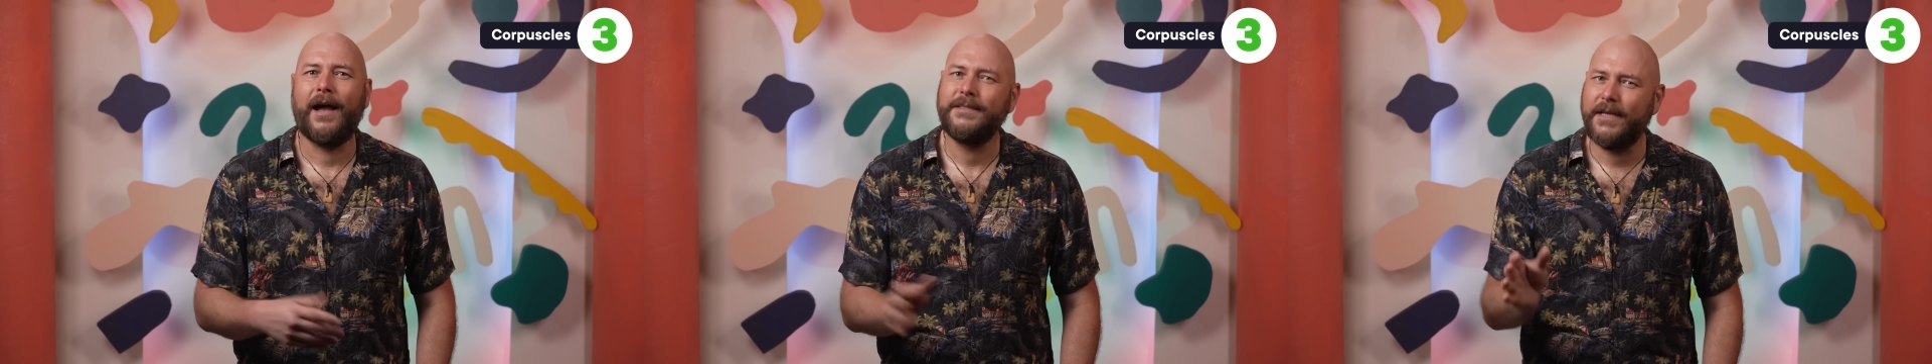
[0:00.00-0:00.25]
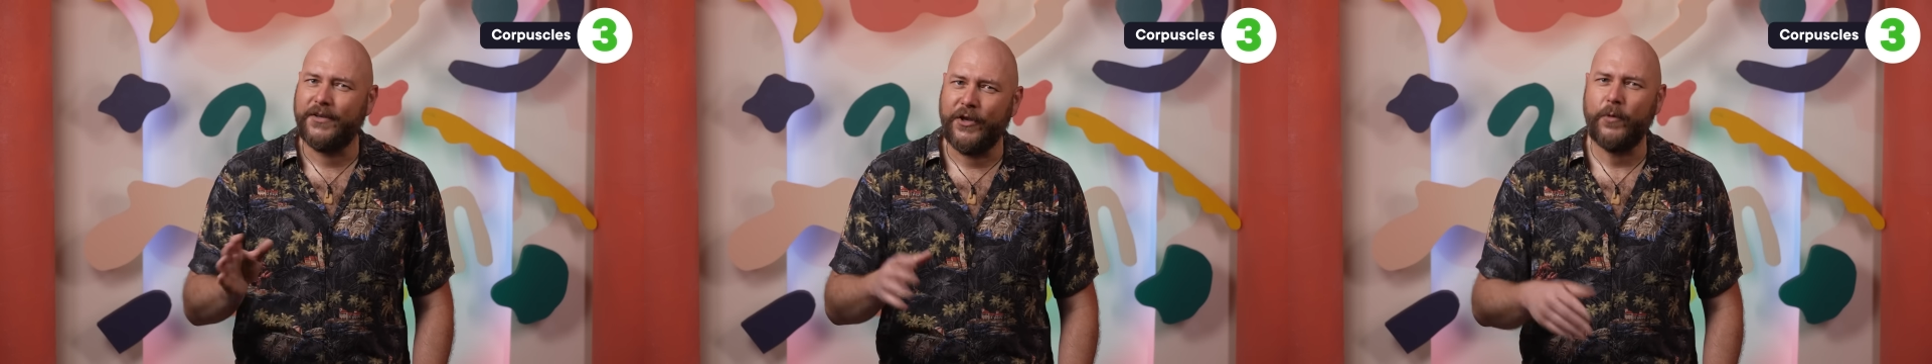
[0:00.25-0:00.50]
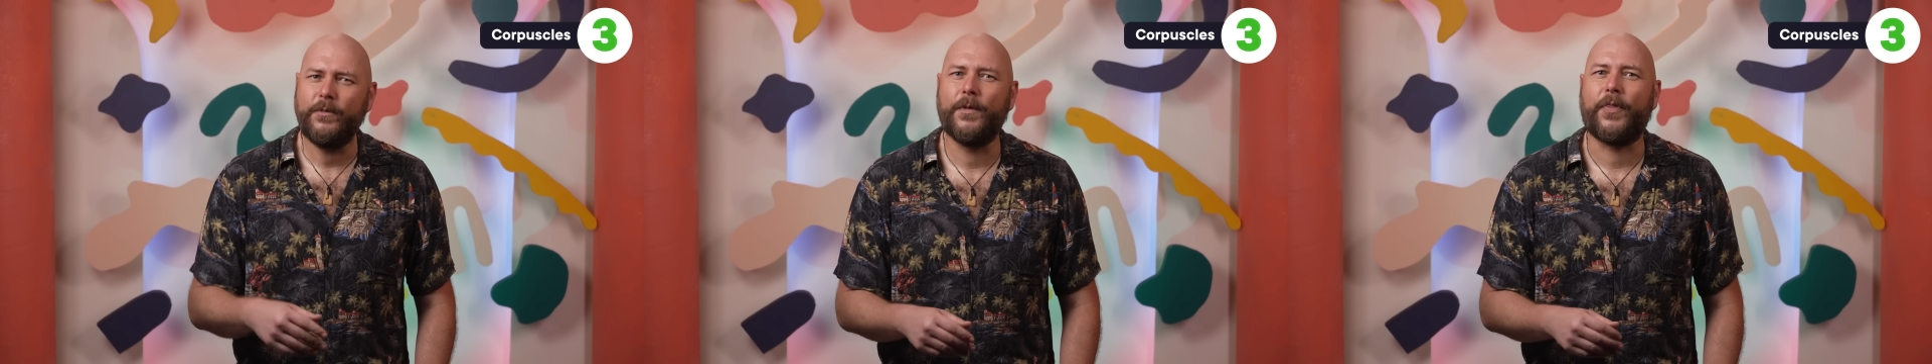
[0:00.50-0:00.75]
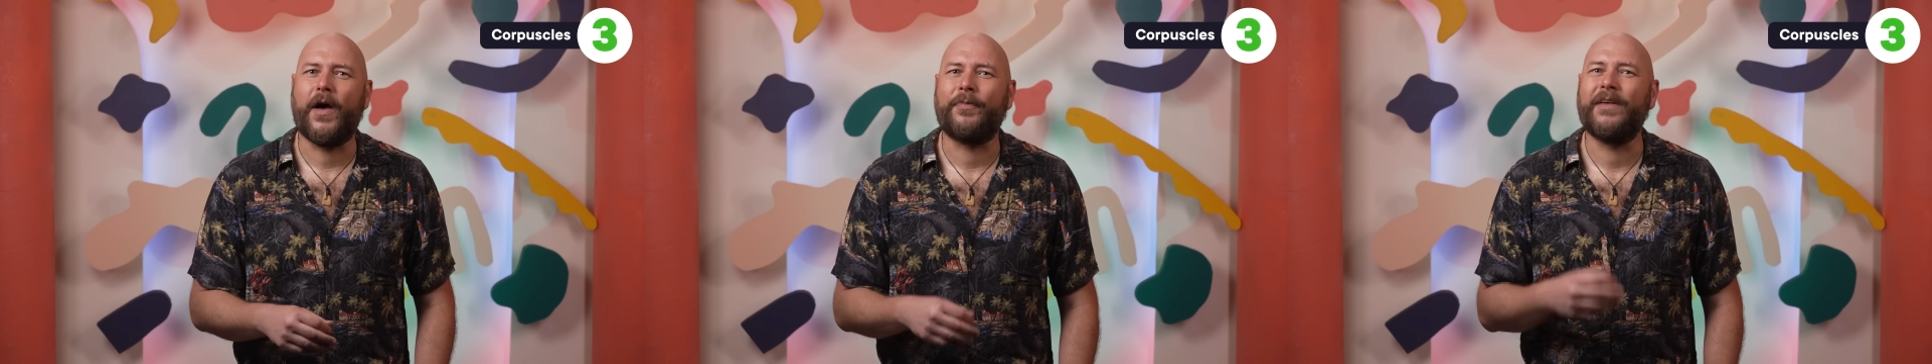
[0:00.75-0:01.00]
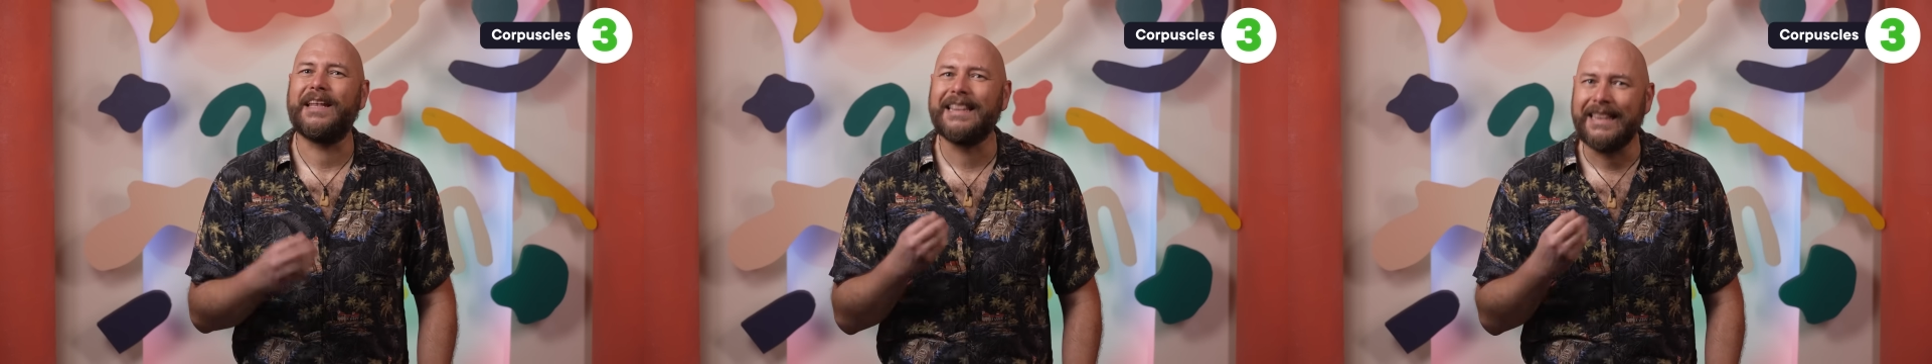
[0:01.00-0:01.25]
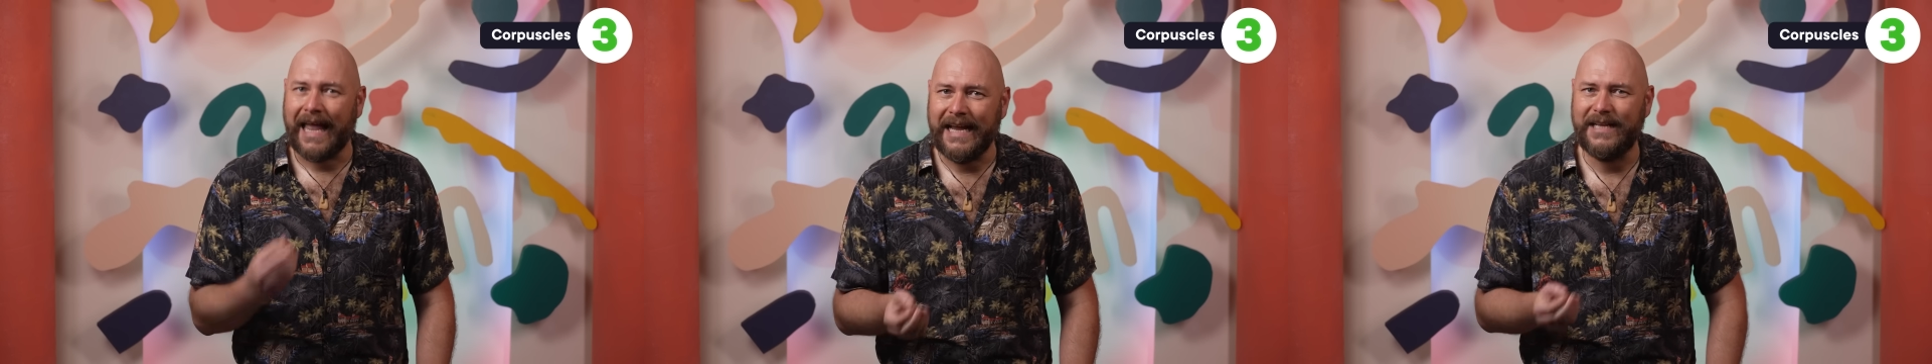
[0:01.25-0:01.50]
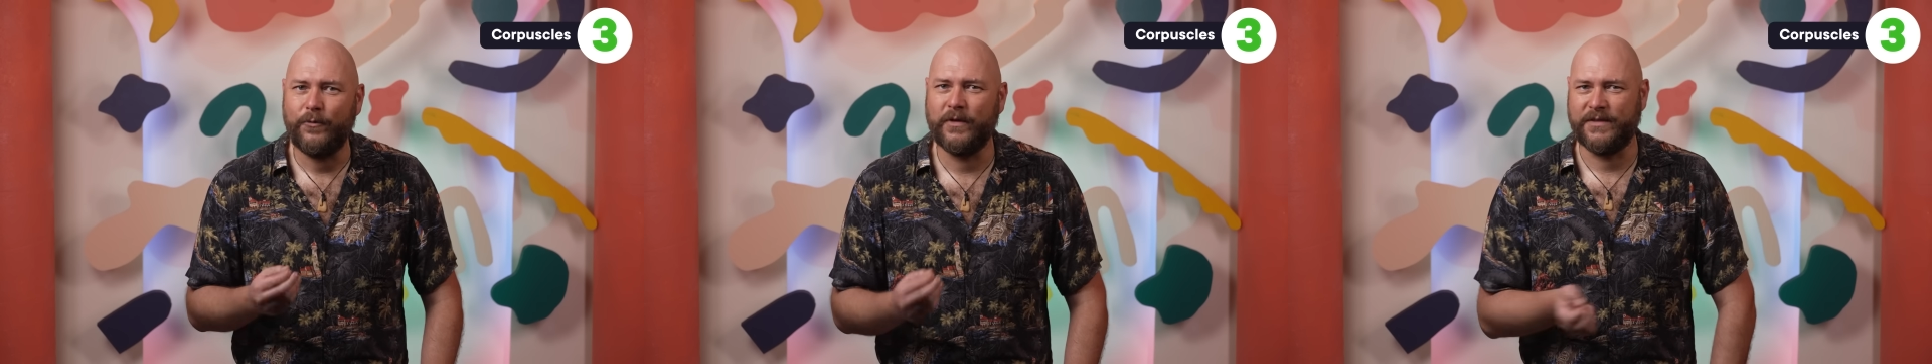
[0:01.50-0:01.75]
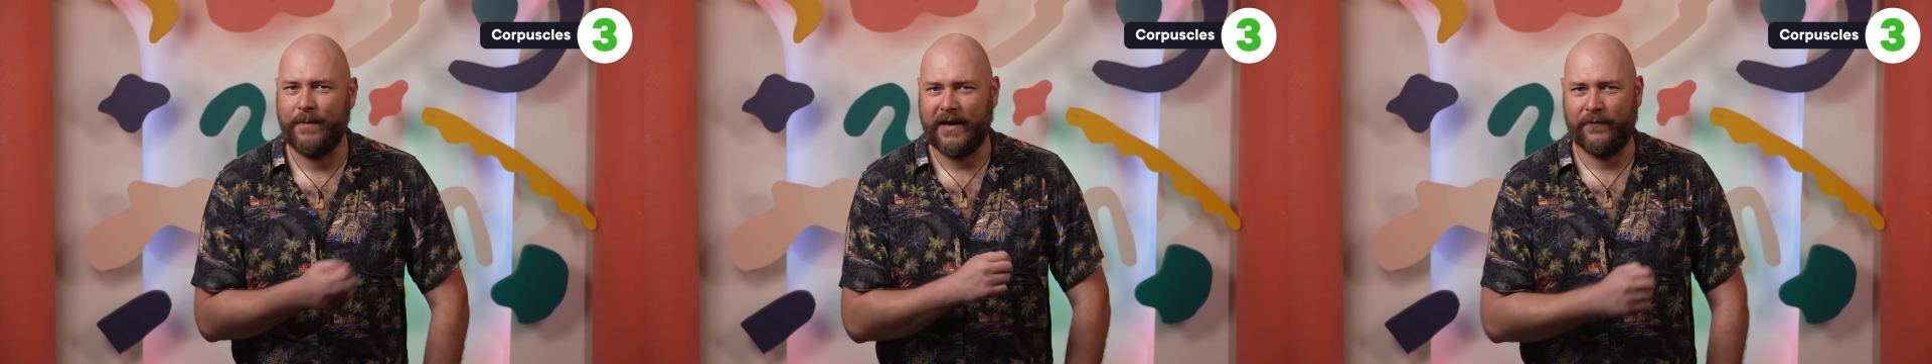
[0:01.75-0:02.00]
Isaac Newton thought that light
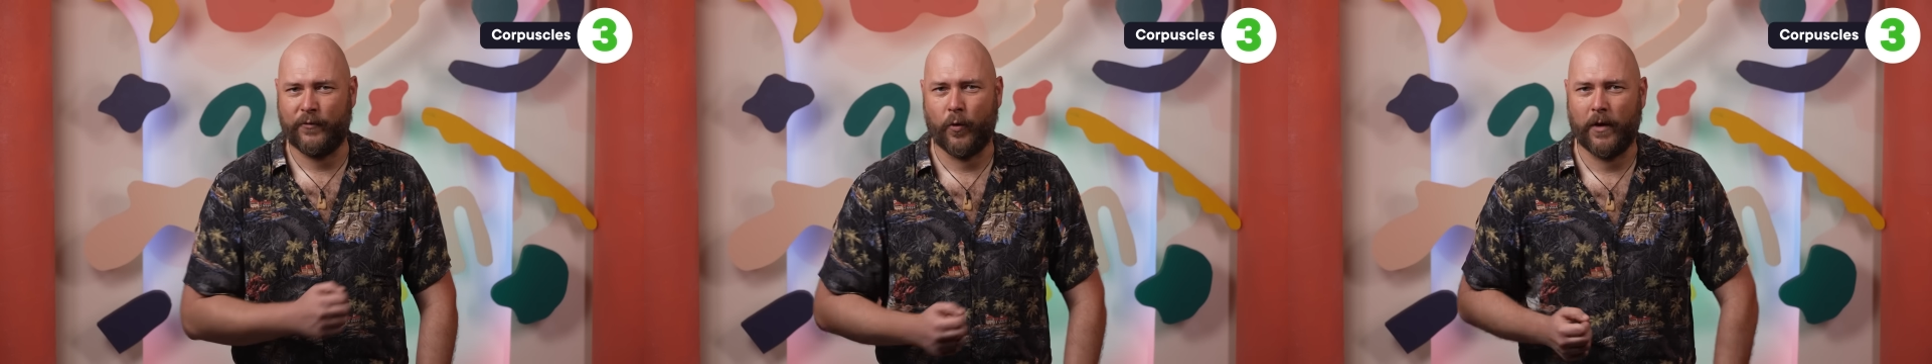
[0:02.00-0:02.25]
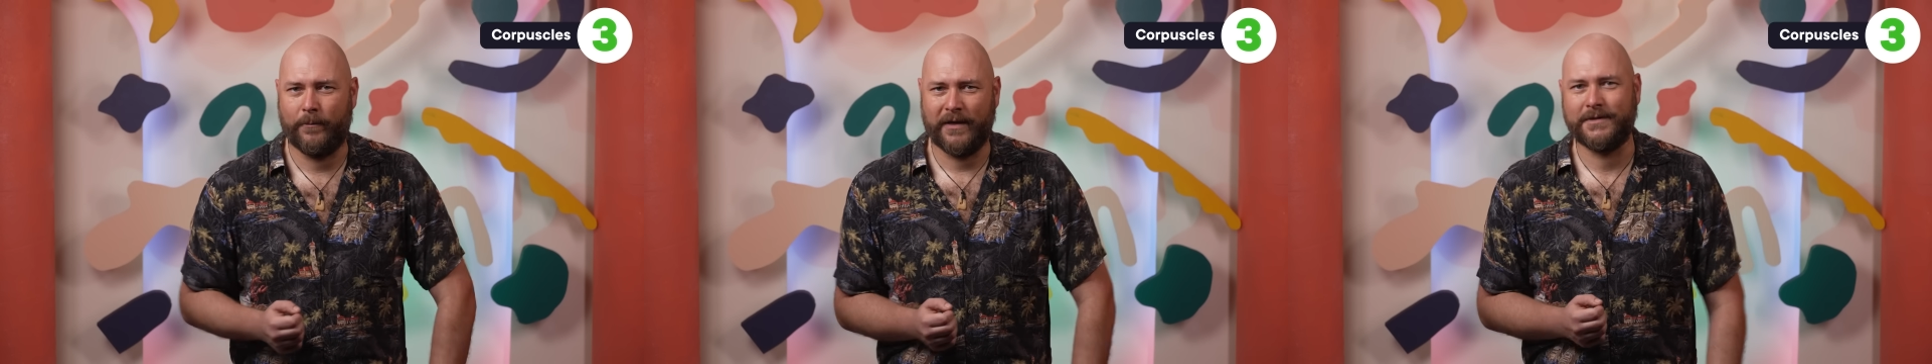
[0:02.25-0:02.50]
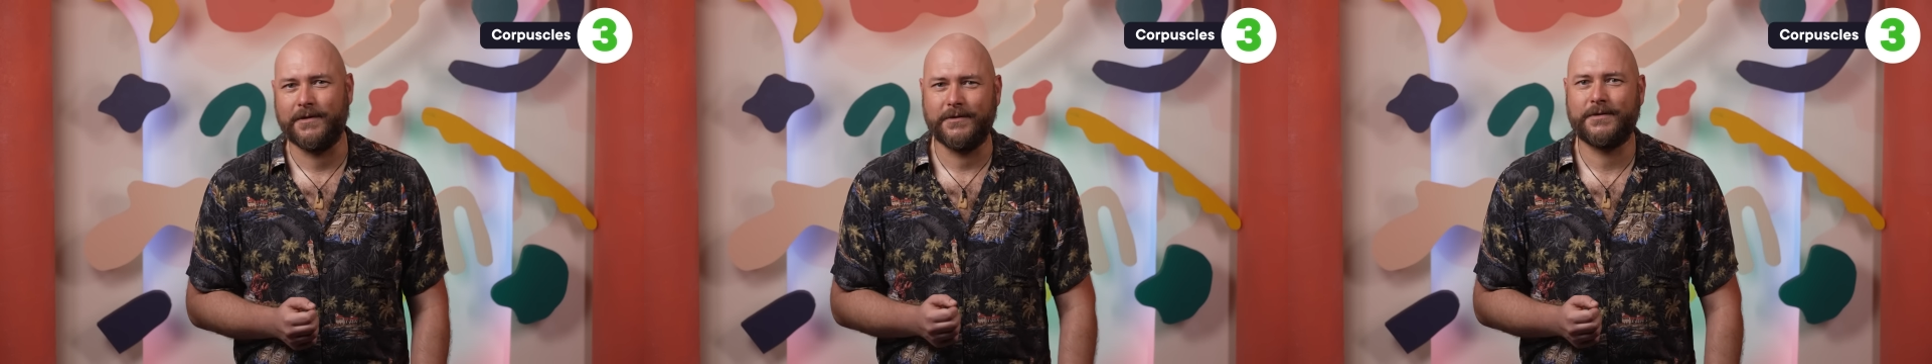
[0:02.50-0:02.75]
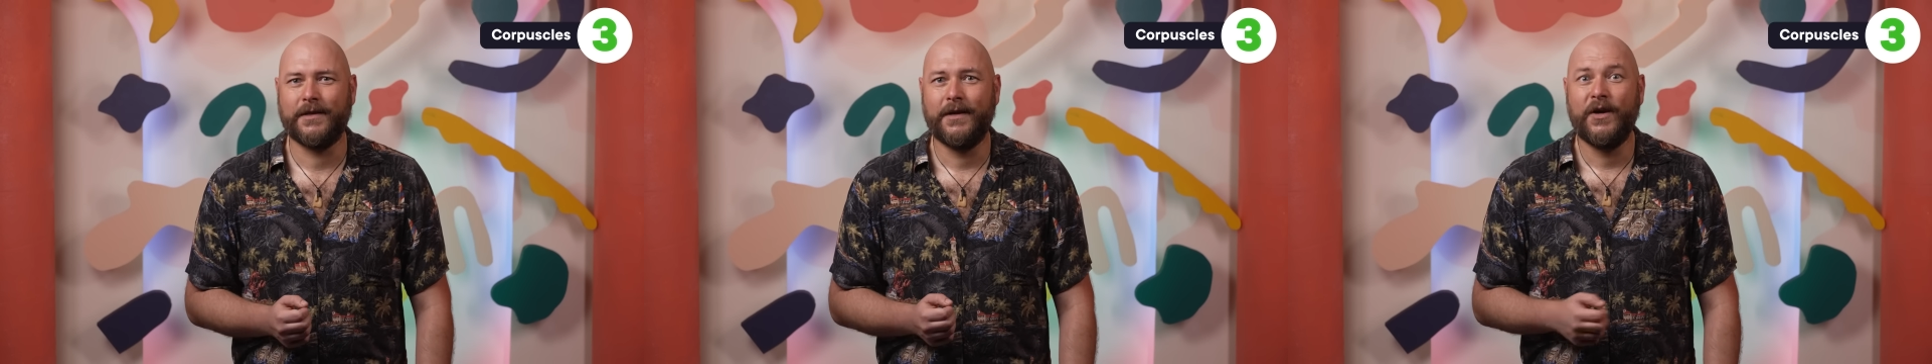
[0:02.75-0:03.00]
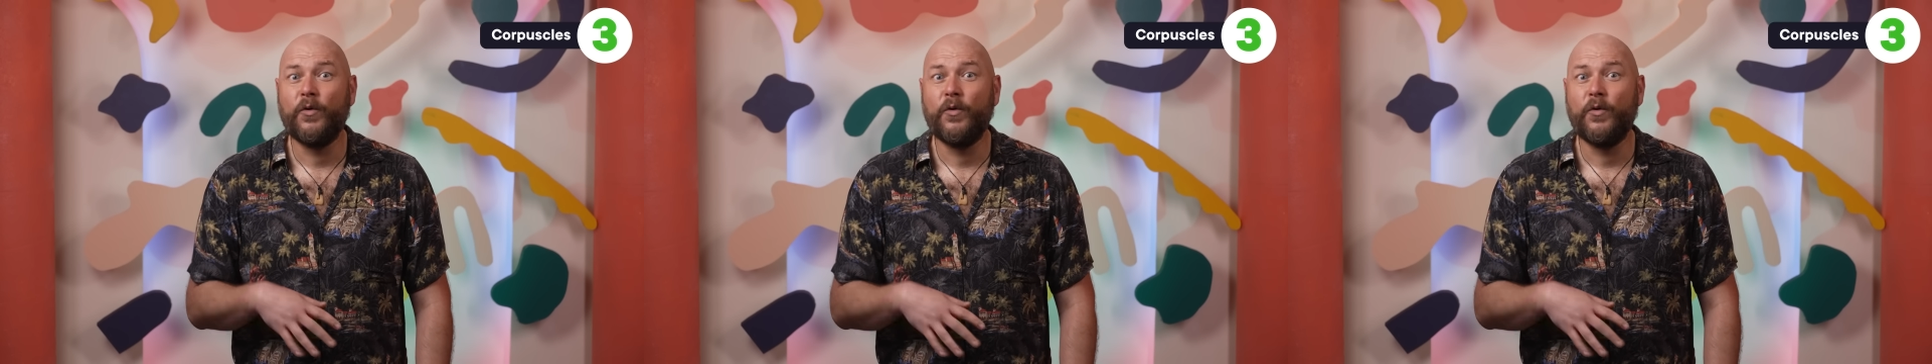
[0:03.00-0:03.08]
was made of corpuscles,